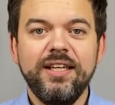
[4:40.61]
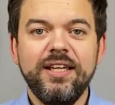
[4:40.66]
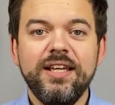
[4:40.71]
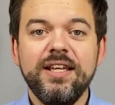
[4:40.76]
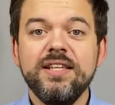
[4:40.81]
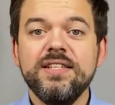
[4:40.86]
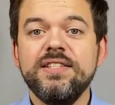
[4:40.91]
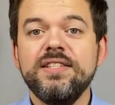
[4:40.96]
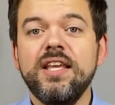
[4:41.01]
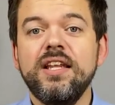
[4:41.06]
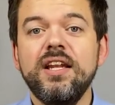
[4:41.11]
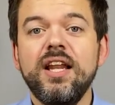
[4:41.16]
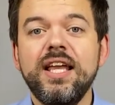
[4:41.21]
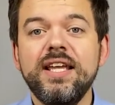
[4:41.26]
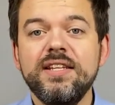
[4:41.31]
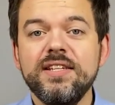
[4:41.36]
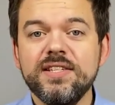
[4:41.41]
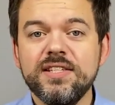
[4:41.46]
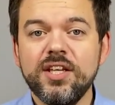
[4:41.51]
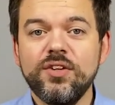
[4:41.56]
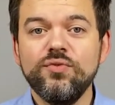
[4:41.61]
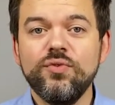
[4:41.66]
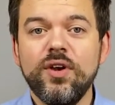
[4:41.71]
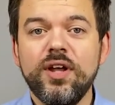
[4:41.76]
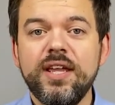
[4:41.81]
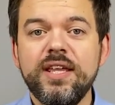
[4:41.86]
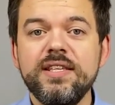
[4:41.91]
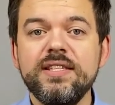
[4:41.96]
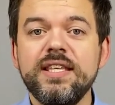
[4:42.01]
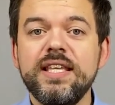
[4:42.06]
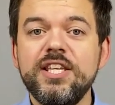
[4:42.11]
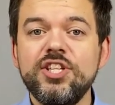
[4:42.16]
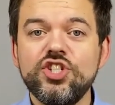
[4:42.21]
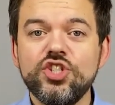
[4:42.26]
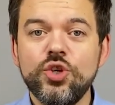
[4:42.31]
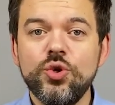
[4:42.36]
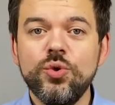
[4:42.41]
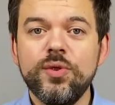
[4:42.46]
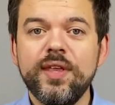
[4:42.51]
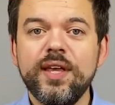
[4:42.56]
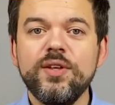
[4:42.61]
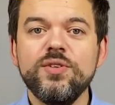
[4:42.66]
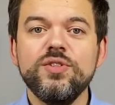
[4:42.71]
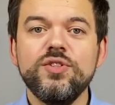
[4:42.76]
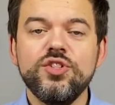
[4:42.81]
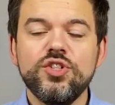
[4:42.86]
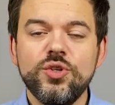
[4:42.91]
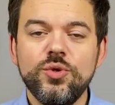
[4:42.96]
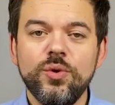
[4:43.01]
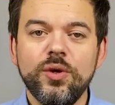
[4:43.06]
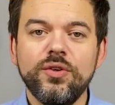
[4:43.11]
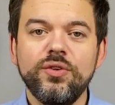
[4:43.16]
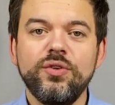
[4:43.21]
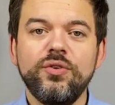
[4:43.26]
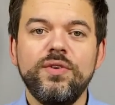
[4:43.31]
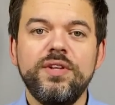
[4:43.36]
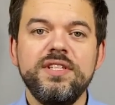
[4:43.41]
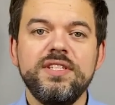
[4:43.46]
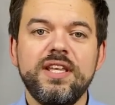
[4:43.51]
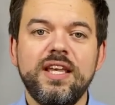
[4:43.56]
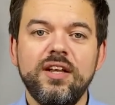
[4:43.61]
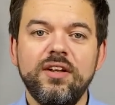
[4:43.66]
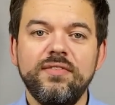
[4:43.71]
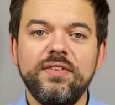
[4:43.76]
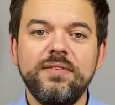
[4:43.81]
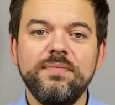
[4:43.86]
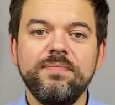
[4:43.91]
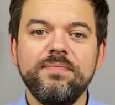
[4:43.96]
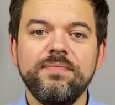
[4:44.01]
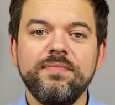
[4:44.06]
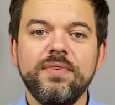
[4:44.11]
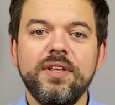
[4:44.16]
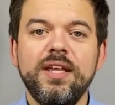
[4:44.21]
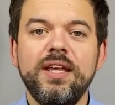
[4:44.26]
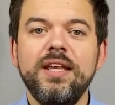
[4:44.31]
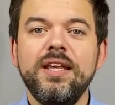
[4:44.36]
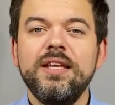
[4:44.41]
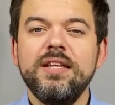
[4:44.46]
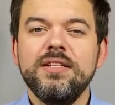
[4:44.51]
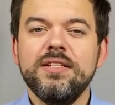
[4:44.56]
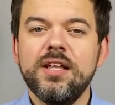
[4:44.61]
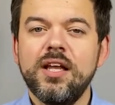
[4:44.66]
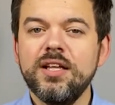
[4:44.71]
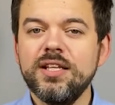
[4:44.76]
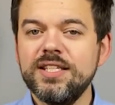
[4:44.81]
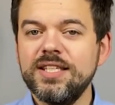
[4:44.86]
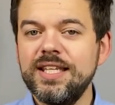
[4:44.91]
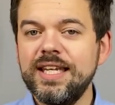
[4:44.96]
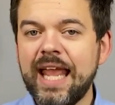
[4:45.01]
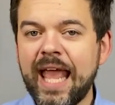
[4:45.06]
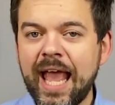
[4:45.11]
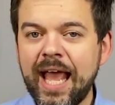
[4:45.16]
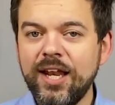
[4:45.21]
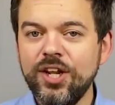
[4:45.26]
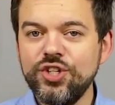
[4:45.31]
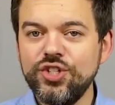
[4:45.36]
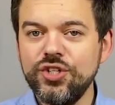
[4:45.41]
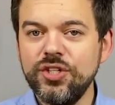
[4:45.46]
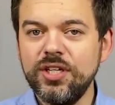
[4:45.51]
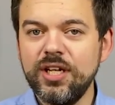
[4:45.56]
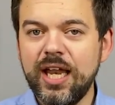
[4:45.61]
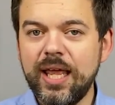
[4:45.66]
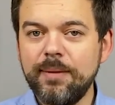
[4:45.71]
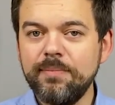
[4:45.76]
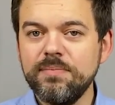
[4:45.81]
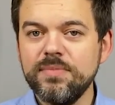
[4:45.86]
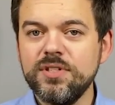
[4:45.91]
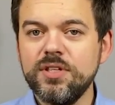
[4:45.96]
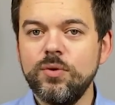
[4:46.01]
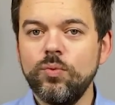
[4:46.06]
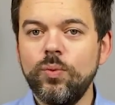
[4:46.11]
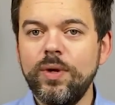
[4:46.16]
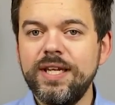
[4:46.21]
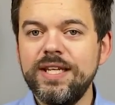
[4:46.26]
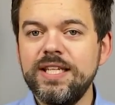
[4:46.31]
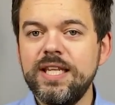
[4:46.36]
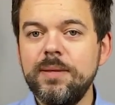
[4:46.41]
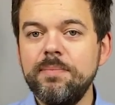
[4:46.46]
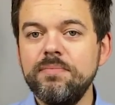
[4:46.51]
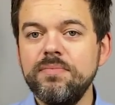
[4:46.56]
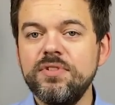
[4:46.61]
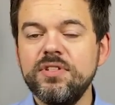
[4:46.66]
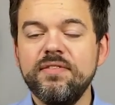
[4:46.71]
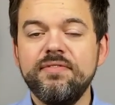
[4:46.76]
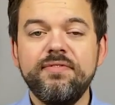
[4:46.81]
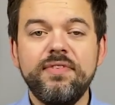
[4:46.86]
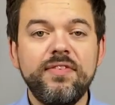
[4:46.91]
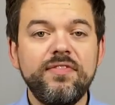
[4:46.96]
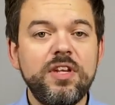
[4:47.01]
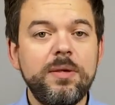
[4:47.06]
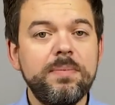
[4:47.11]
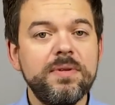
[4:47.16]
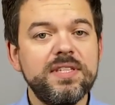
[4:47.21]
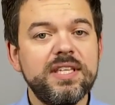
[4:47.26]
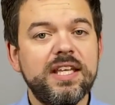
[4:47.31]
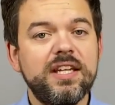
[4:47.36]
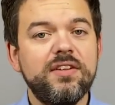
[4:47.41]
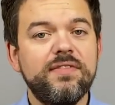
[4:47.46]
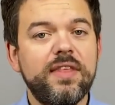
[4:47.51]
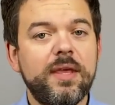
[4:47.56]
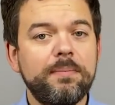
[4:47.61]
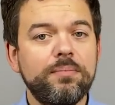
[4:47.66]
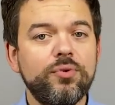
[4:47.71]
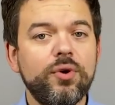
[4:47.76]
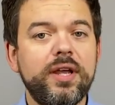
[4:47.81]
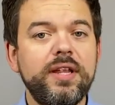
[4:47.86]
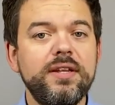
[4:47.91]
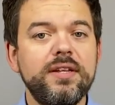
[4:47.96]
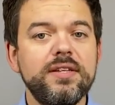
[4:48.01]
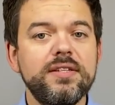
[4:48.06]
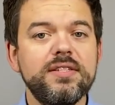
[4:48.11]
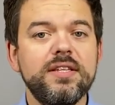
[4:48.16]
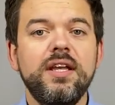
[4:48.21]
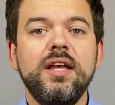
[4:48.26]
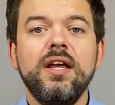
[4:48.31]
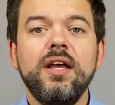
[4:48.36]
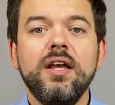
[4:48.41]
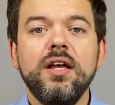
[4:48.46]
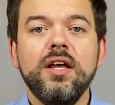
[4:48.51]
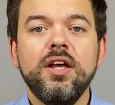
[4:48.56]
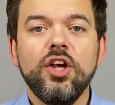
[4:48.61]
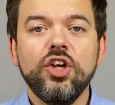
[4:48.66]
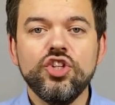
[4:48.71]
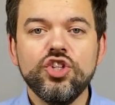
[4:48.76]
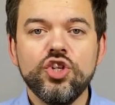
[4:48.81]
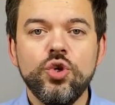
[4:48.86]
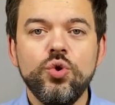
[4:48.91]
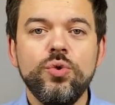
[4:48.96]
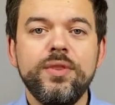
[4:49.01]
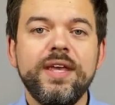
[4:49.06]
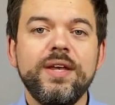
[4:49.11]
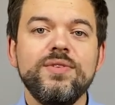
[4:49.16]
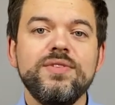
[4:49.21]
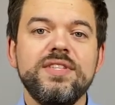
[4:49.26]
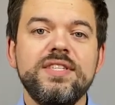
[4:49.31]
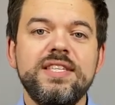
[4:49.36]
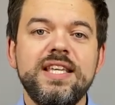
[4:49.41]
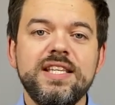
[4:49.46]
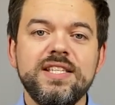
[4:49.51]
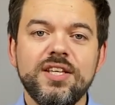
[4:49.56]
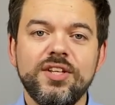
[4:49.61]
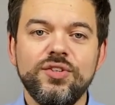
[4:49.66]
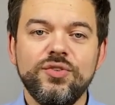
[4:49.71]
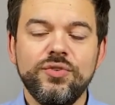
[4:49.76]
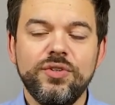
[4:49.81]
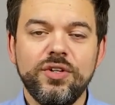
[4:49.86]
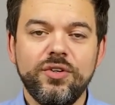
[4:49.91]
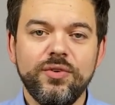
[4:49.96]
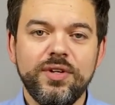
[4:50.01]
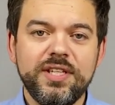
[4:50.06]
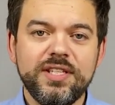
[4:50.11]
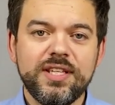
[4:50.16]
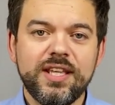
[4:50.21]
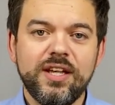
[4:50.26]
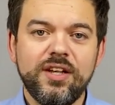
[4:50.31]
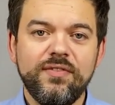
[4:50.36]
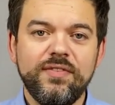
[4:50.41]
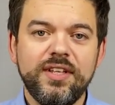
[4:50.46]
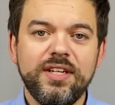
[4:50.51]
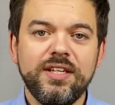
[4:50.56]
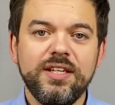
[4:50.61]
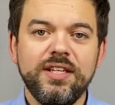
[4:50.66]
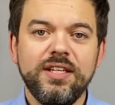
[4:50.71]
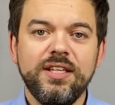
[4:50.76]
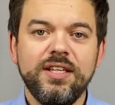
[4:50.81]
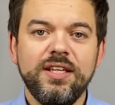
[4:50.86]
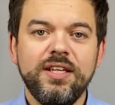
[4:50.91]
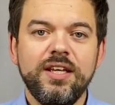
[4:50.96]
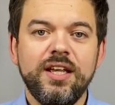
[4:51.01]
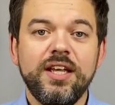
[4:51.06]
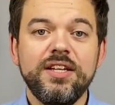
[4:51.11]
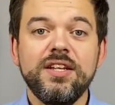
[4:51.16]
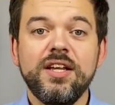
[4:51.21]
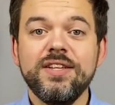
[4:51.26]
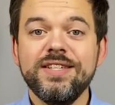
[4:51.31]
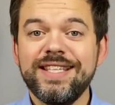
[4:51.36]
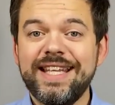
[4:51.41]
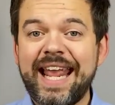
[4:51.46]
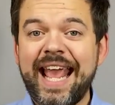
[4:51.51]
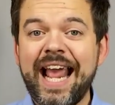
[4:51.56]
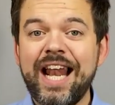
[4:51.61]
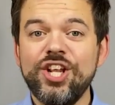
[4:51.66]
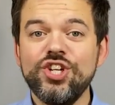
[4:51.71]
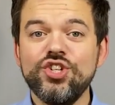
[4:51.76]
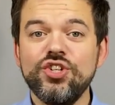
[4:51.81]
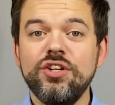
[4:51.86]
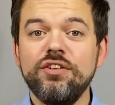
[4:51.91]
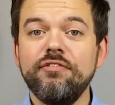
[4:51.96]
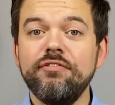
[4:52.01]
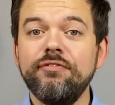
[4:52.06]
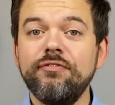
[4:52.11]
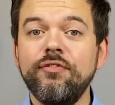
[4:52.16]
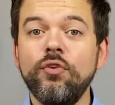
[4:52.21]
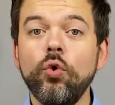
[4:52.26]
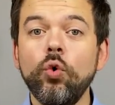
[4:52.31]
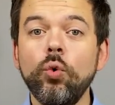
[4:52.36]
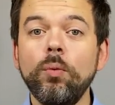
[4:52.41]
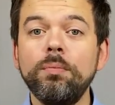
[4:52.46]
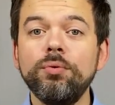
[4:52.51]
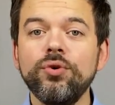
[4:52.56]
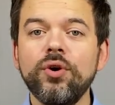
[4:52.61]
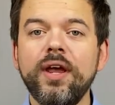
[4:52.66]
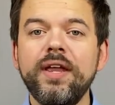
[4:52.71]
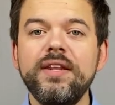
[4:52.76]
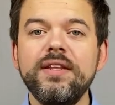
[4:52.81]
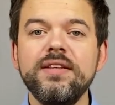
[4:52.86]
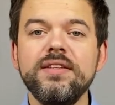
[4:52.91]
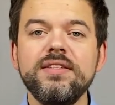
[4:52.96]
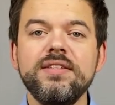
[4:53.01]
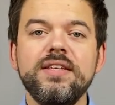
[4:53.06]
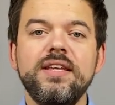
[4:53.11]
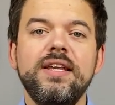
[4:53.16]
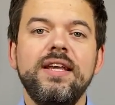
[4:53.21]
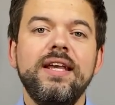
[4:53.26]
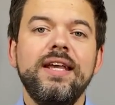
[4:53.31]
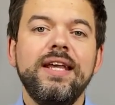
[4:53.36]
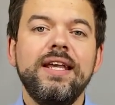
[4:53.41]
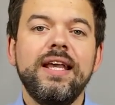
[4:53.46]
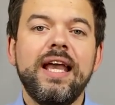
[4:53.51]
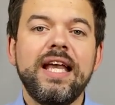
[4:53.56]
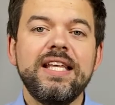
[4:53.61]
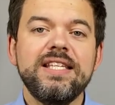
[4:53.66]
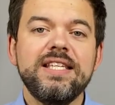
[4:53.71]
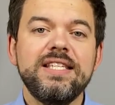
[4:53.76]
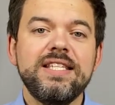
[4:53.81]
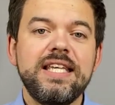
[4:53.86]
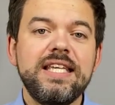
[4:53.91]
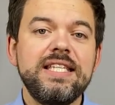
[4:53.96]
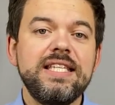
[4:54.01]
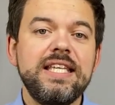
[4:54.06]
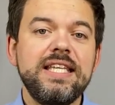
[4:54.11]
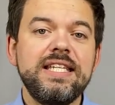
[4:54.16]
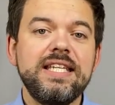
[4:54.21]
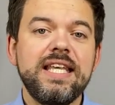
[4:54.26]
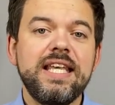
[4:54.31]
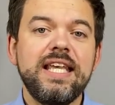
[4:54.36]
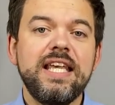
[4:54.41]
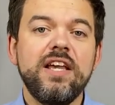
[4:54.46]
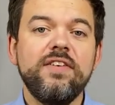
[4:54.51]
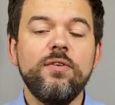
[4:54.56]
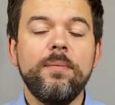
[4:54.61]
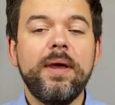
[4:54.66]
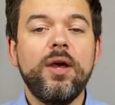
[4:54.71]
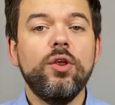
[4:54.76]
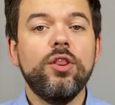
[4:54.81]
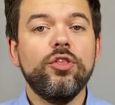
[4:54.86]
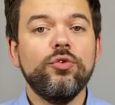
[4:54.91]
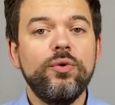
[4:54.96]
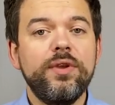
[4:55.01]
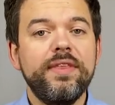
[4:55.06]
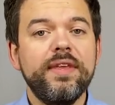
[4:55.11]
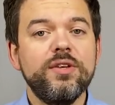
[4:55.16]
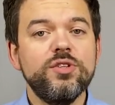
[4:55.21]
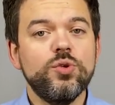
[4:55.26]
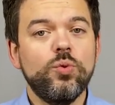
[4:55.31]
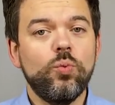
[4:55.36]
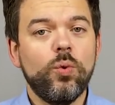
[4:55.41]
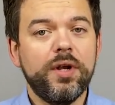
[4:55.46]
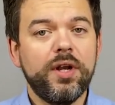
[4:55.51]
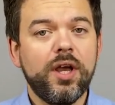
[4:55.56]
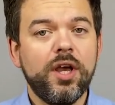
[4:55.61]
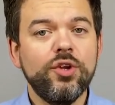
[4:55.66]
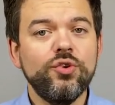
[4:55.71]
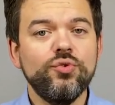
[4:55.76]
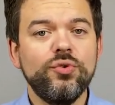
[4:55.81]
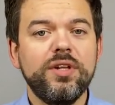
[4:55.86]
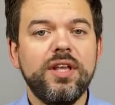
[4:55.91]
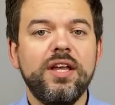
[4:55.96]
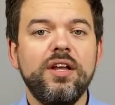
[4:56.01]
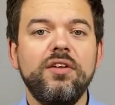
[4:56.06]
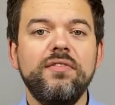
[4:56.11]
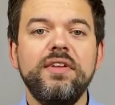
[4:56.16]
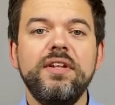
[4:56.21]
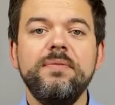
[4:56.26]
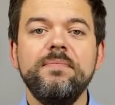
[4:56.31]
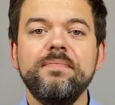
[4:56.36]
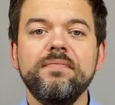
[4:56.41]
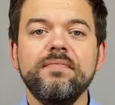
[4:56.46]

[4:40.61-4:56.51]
Sunlight at sunrise is 2200 degrees Kelvin. Tungsten halogen lamps, when dimmed to 50% of their brightness, are 2600 degrees Kelvin. A tungsten halogen at full brightness has a CCT of about 3100 Kelvin.